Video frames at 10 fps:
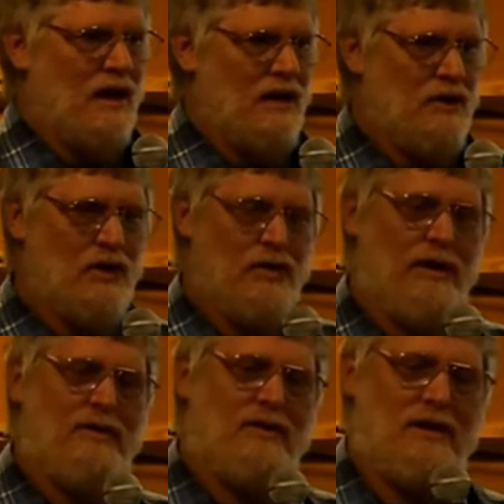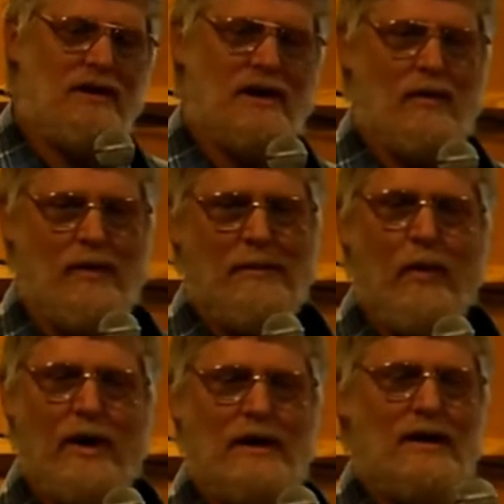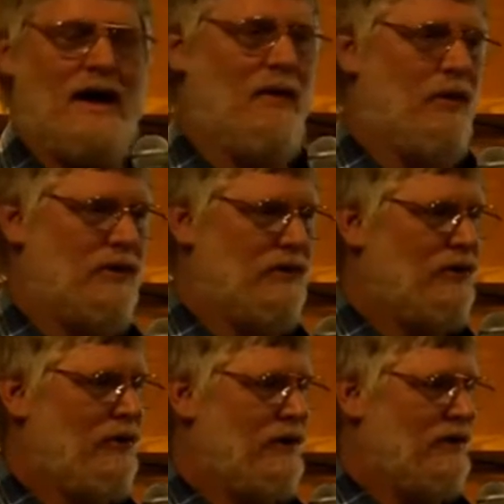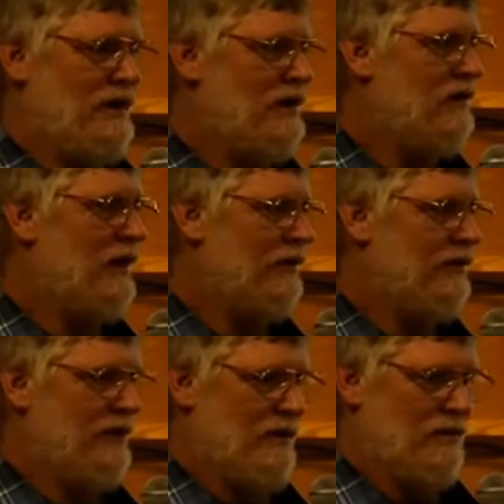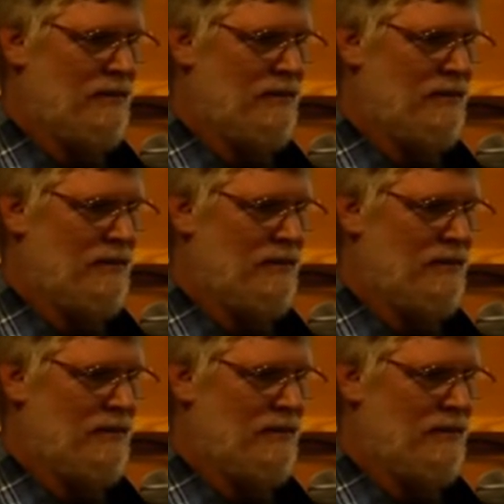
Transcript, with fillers: you know, the red cedar at one point in time was as clear as any trout stream.